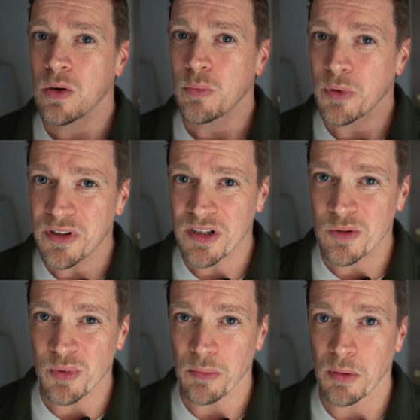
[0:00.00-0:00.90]
But this is
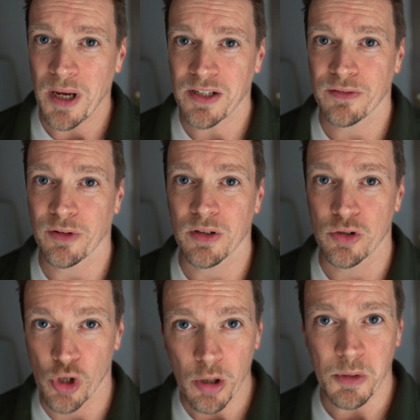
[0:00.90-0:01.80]
problematic for
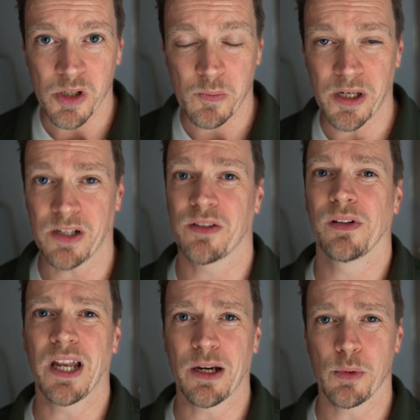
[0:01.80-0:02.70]
German speakers of the
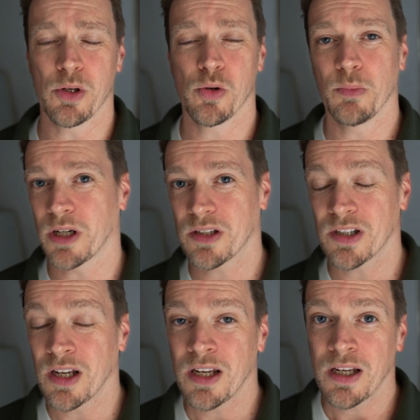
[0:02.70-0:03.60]
language, because
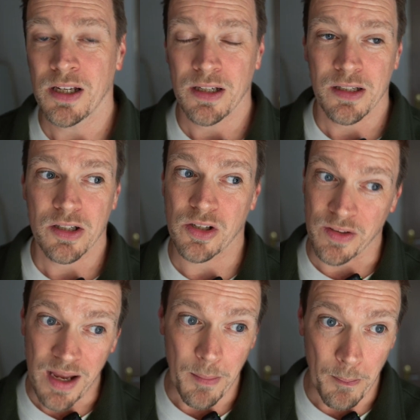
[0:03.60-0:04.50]
to
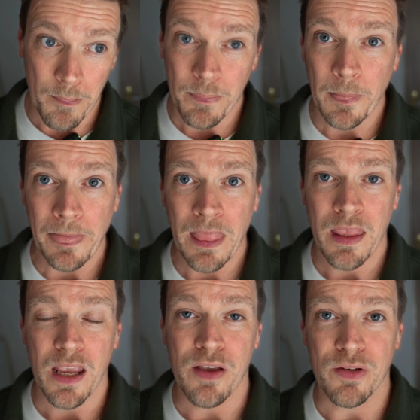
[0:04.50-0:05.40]
them,
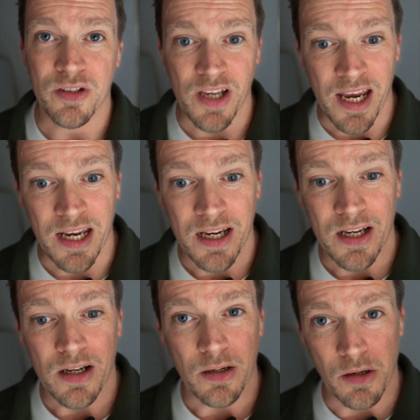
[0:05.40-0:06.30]
if you say
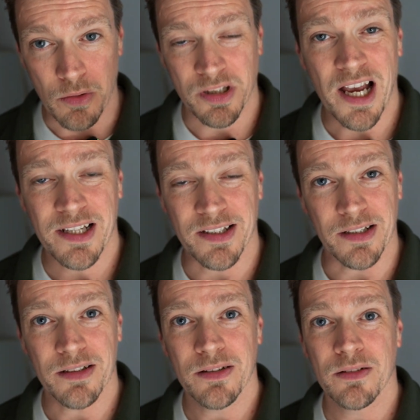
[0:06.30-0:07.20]
Low
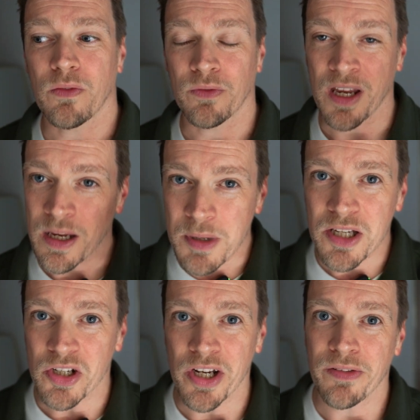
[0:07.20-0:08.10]
Saxon, they
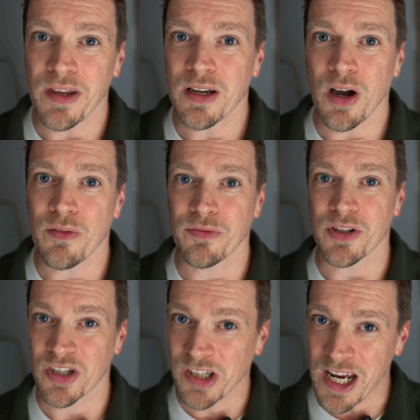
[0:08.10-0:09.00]
immediately think of the
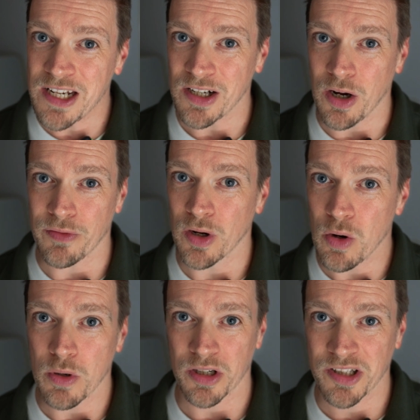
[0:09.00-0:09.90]
state of
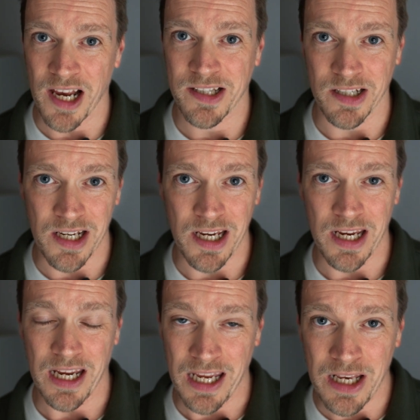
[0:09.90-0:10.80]
Lower Saxony
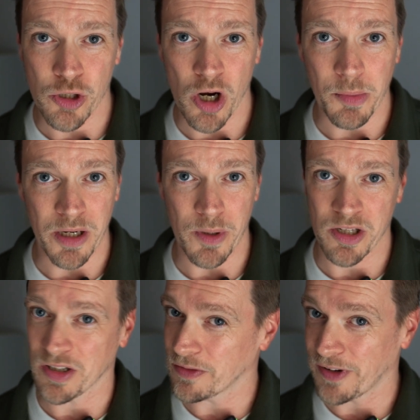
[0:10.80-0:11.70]
in Germany, which
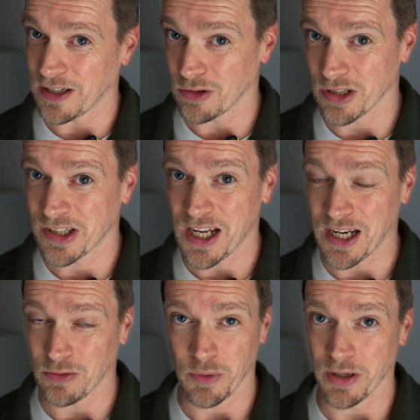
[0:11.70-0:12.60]
is a federal
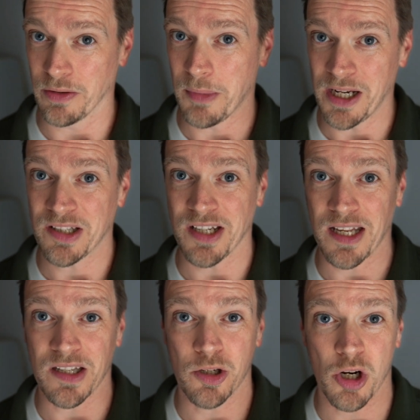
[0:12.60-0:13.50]
state, one of the many
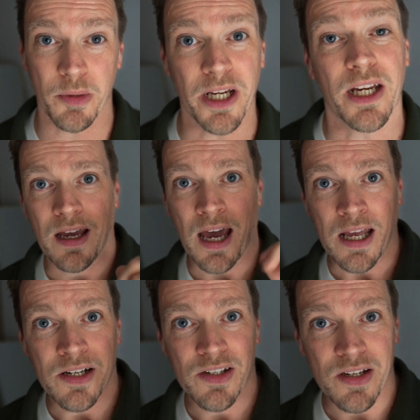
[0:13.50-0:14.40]
states in Germany. And